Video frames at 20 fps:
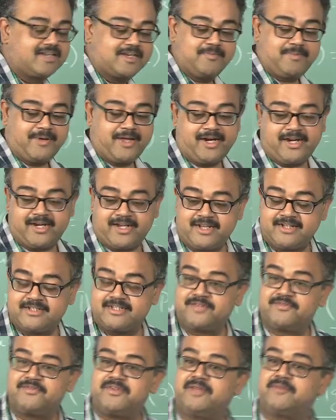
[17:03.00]
Compare it against
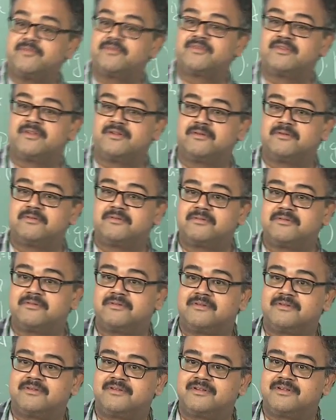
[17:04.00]
SVMs.
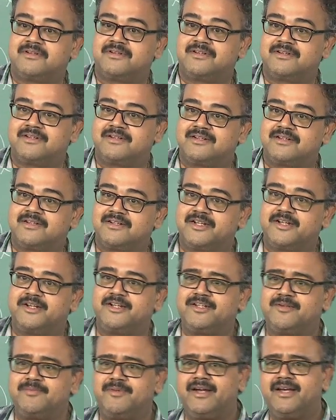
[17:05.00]
Didn't you
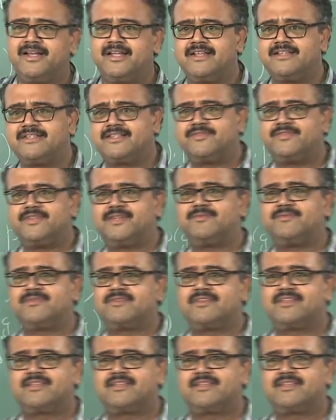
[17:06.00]
compare it against SVMs?